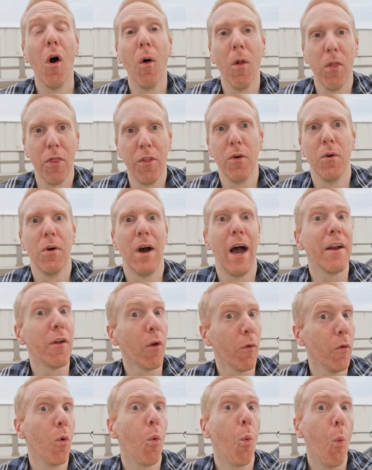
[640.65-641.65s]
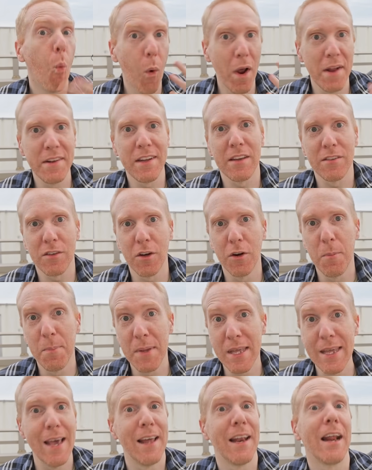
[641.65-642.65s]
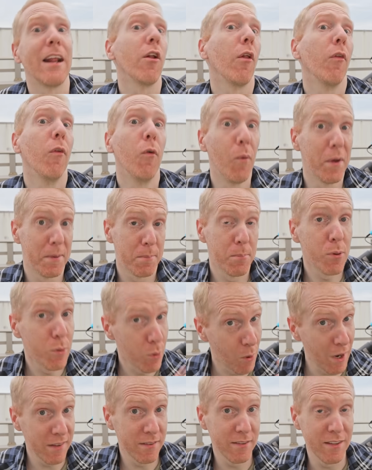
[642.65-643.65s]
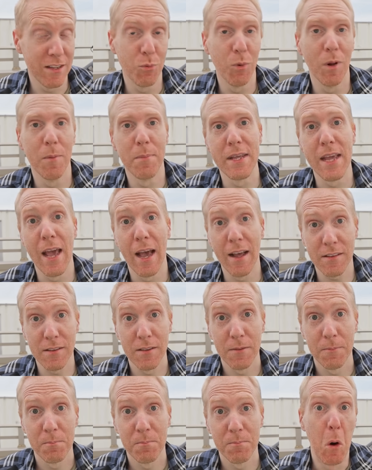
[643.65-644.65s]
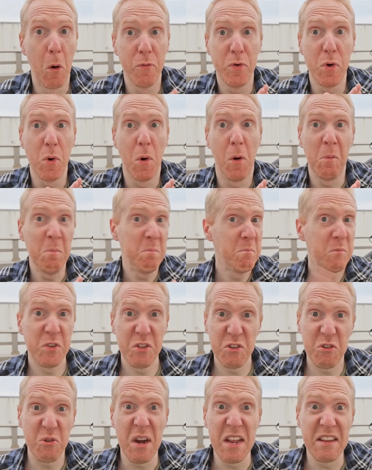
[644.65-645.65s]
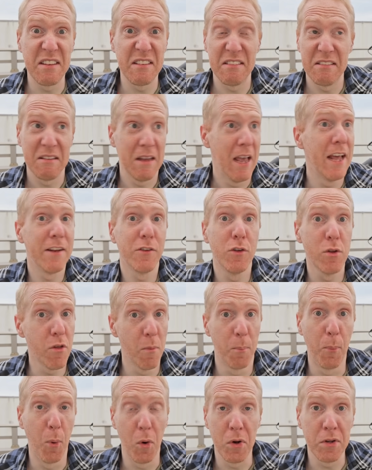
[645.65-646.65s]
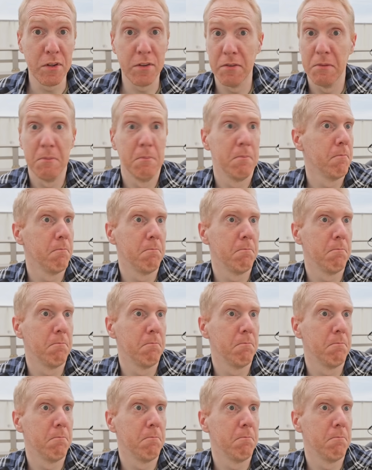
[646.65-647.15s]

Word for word: Although I don't know when that's going to be, and I don't know what price it will be at. Overall, straight and to the point.